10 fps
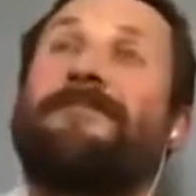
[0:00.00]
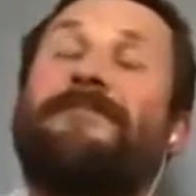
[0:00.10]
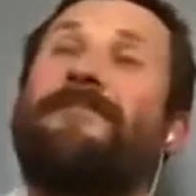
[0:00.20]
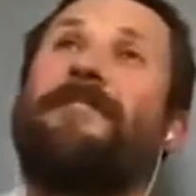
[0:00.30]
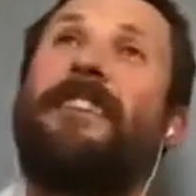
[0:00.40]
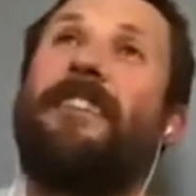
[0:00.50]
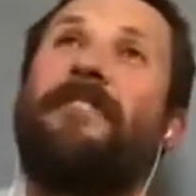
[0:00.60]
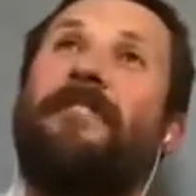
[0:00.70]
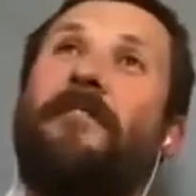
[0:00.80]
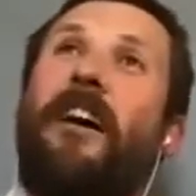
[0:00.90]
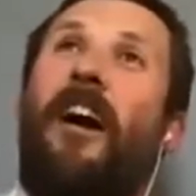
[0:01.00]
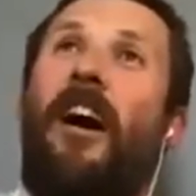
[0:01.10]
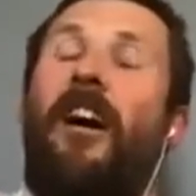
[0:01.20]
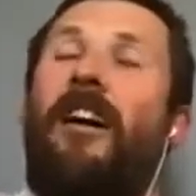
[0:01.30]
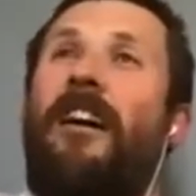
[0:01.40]
you know,
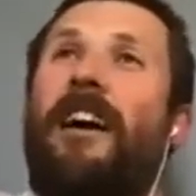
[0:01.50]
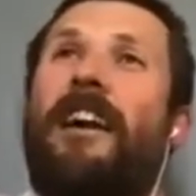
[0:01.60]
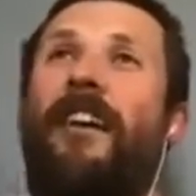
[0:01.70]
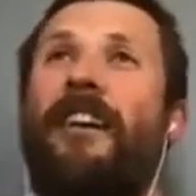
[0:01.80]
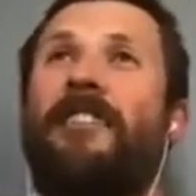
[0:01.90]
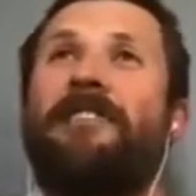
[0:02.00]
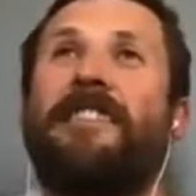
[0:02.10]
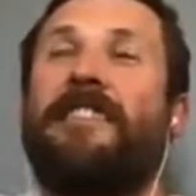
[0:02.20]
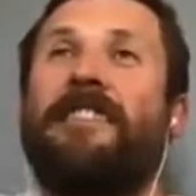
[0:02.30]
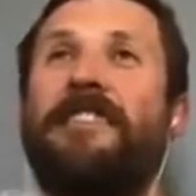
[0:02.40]
I don't see